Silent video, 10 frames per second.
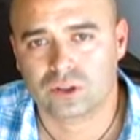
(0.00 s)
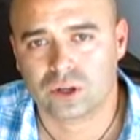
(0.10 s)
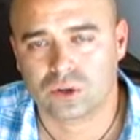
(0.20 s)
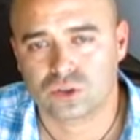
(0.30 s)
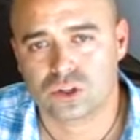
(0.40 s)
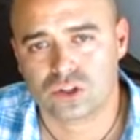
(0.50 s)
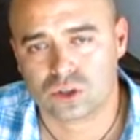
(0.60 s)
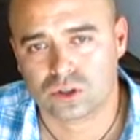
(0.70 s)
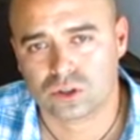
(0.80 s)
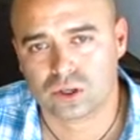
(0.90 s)
nose or a
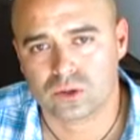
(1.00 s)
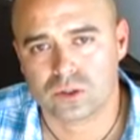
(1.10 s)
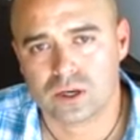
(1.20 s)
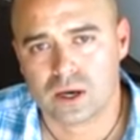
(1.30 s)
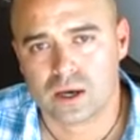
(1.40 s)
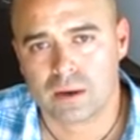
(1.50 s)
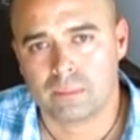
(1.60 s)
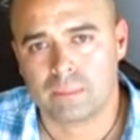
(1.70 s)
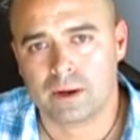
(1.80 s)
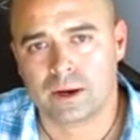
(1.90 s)
circle nose,
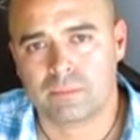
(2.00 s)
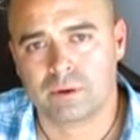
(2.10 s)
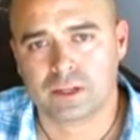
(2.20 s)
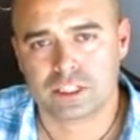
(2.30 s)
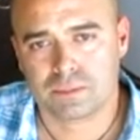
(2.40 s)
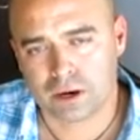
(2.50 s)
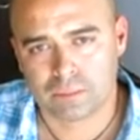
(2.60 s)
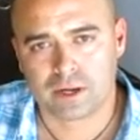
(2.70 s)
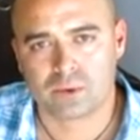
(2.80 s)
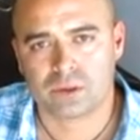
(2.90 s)
but I've been
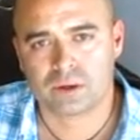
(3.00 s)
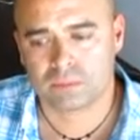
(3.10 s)
experimenting with them,